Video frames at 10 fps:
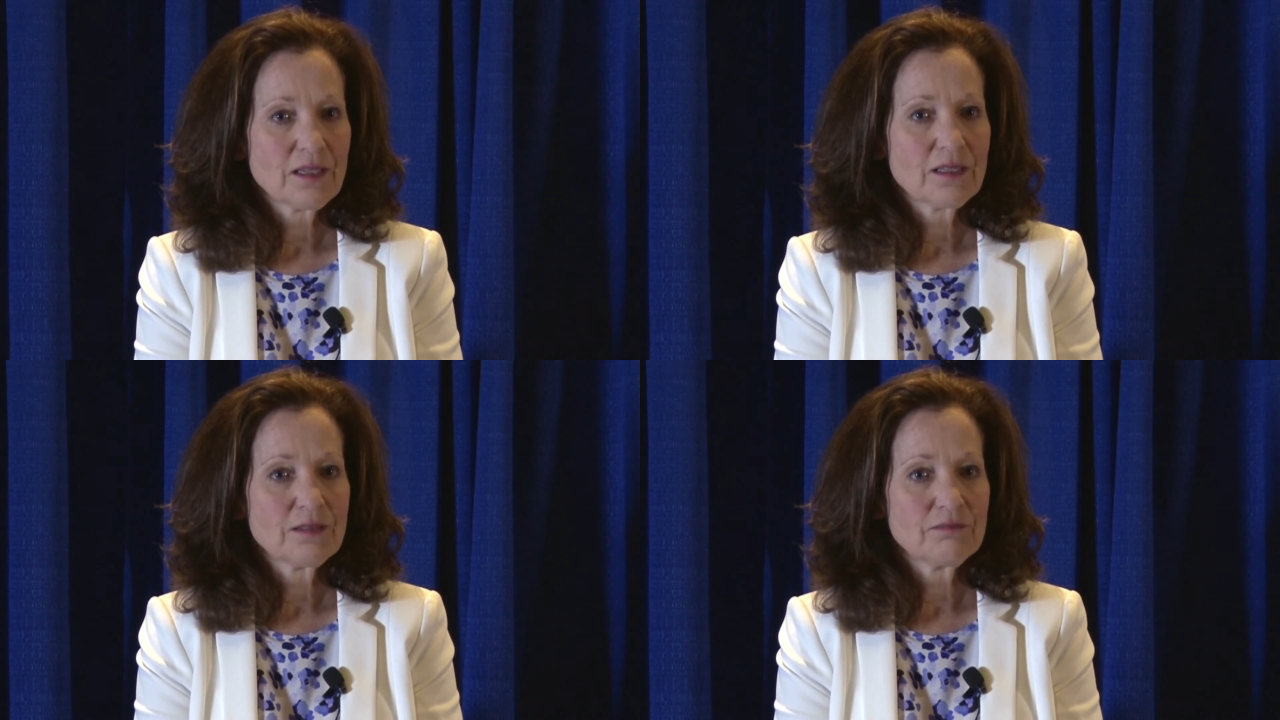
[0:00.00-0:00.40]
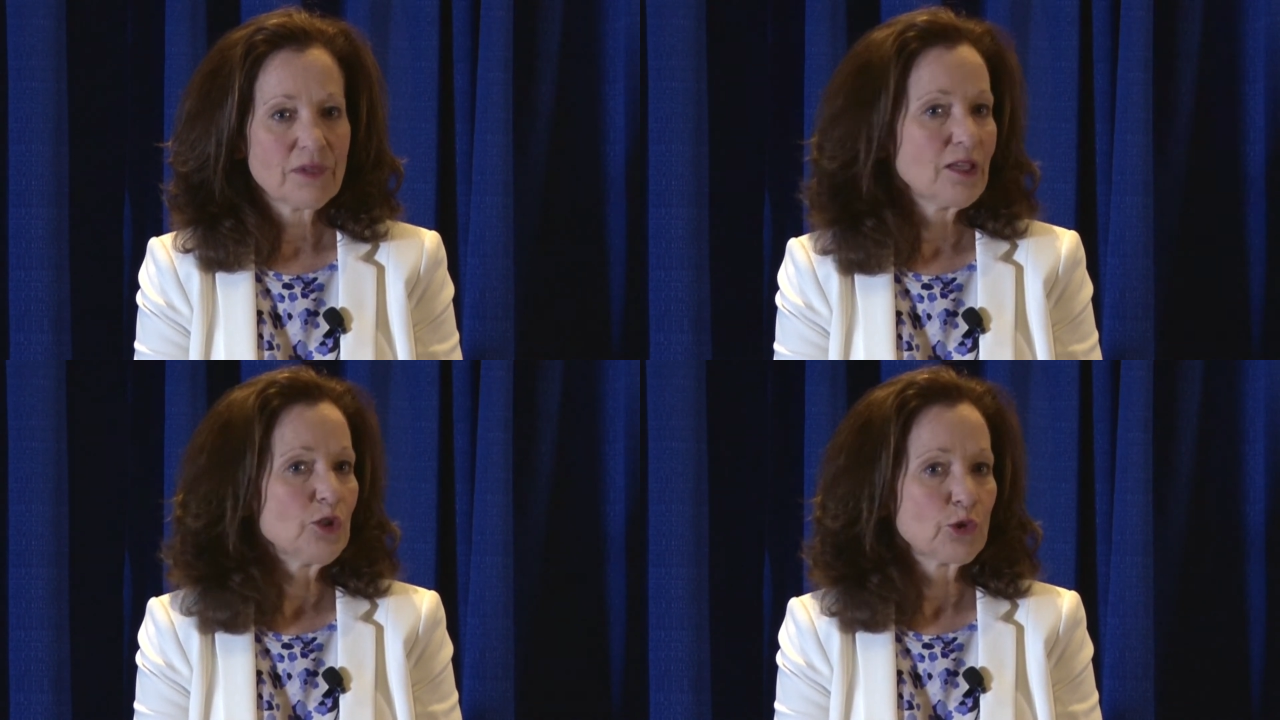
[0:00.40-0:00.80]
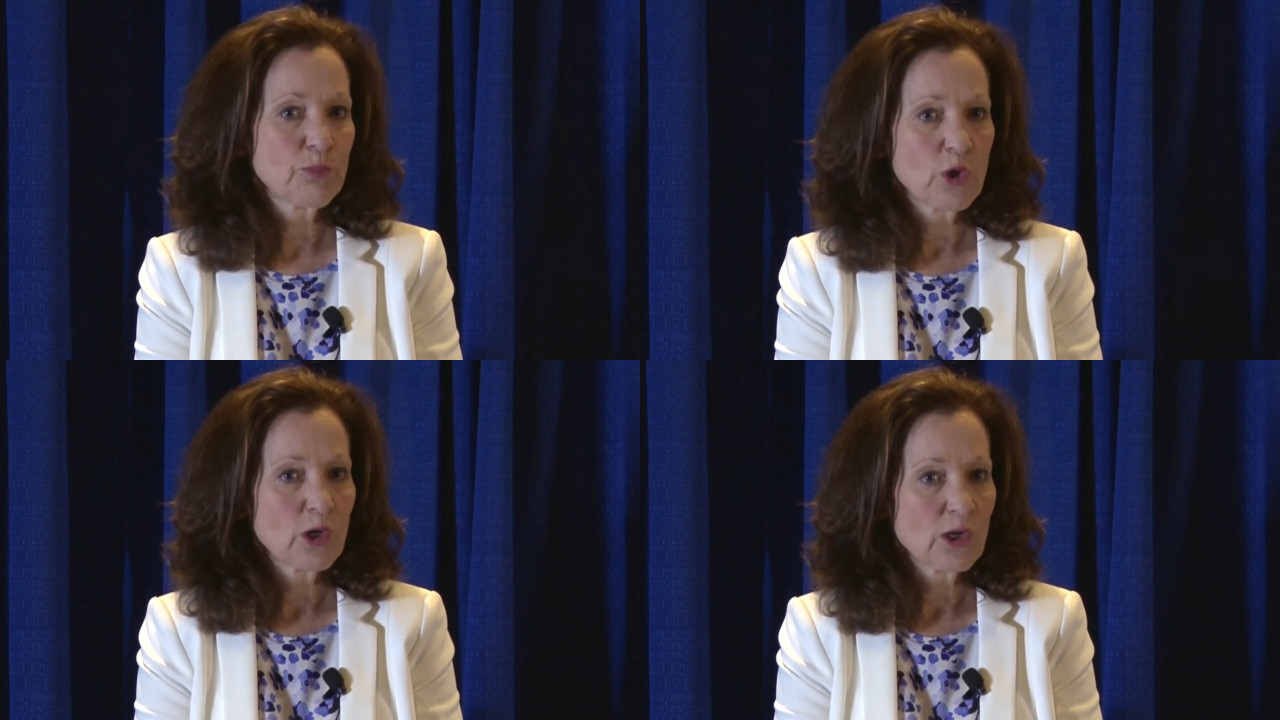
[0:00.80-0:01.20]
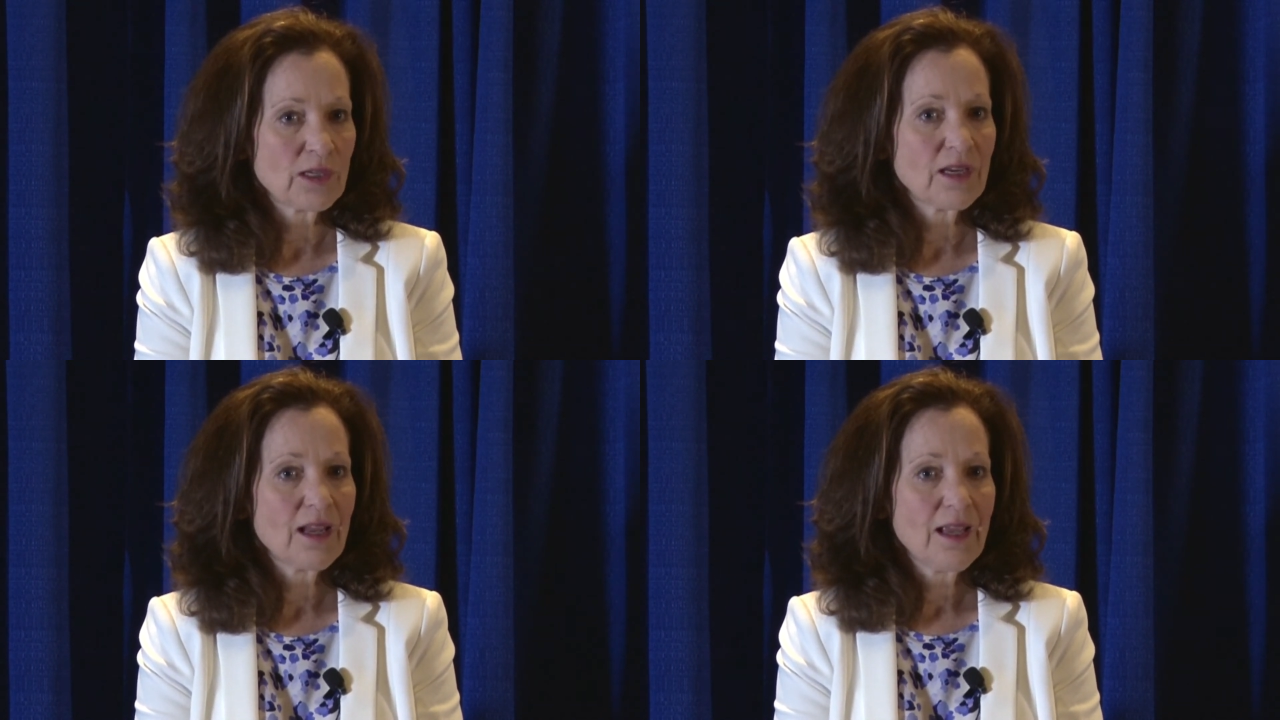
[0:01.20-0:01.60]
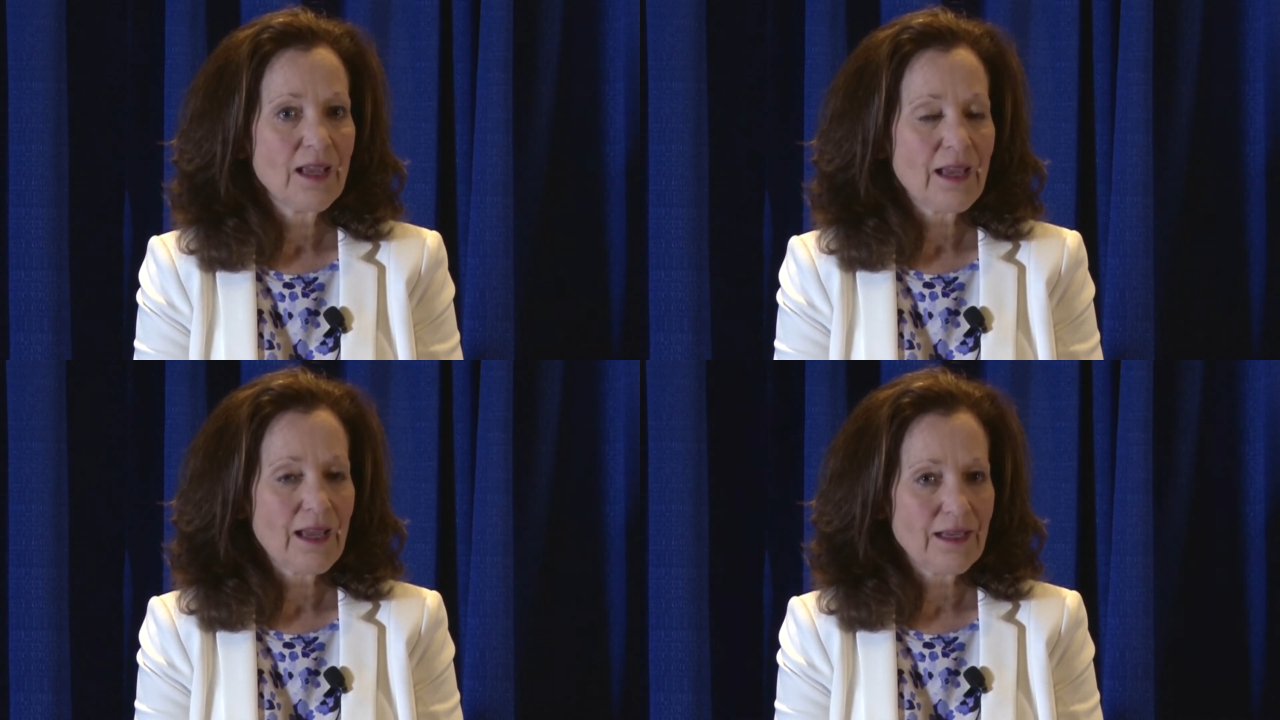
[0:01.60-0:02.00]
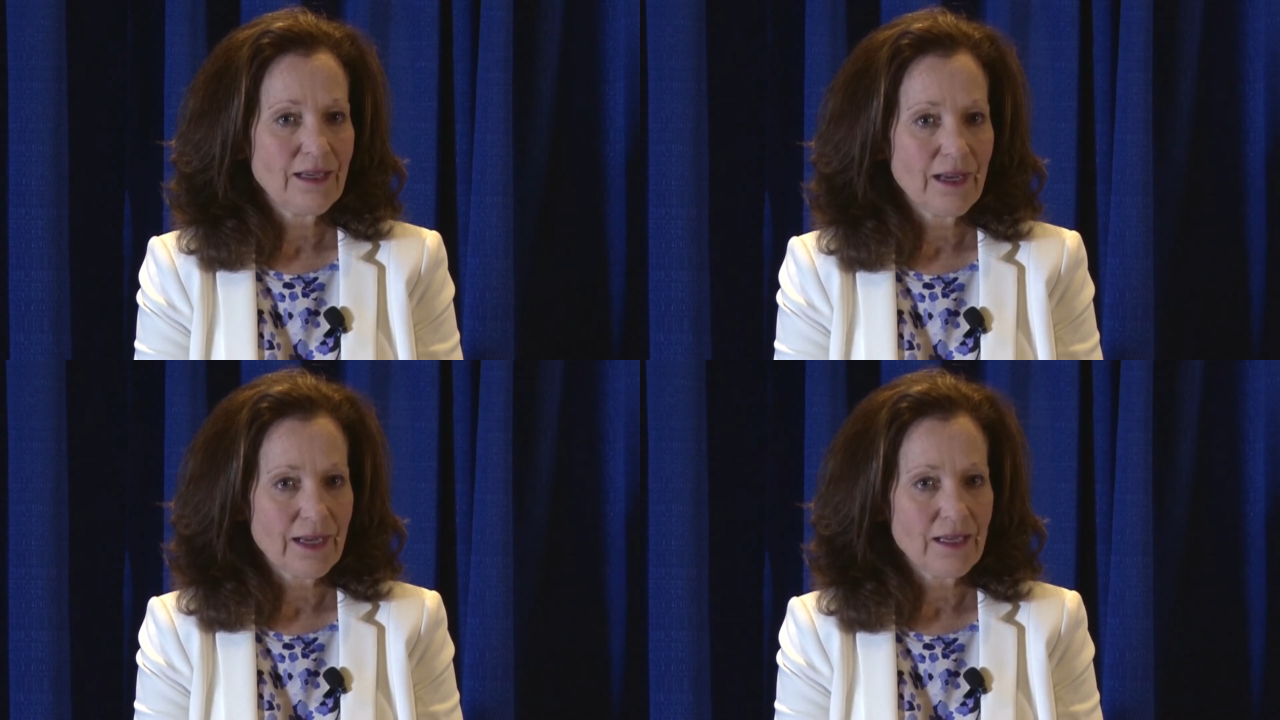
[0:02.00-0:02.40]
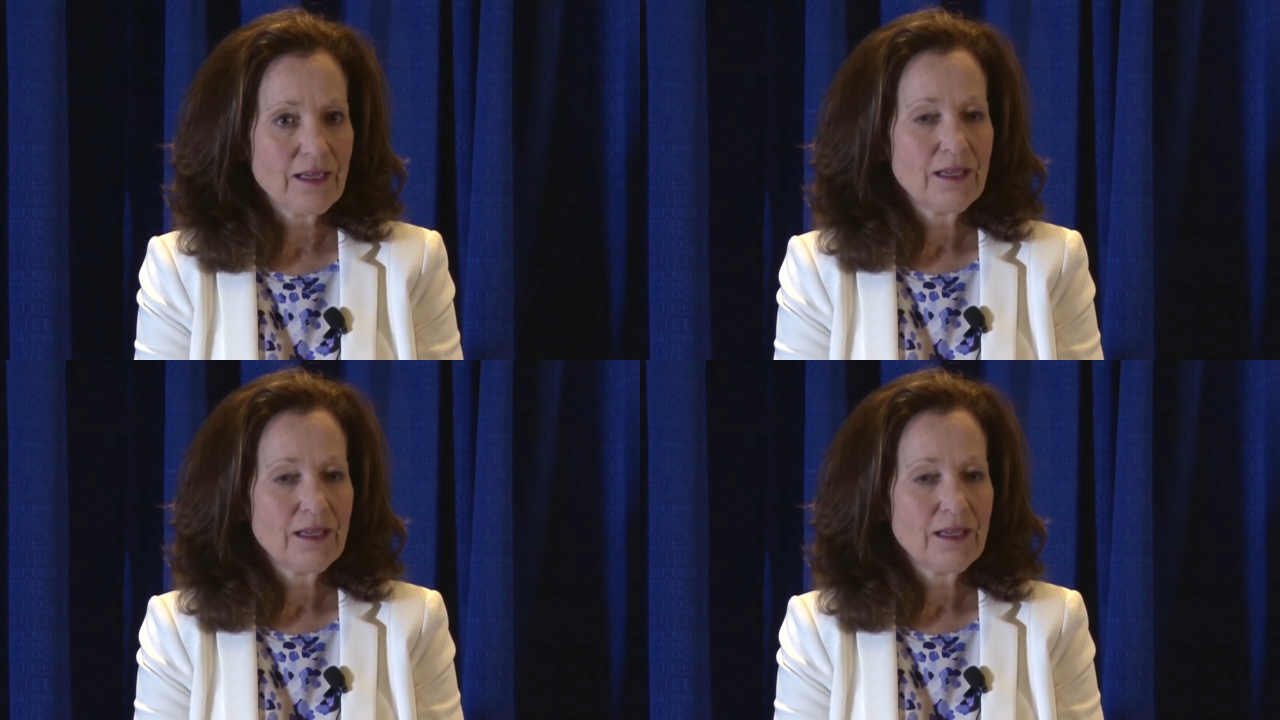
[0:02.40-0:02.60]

um, in your barn at night.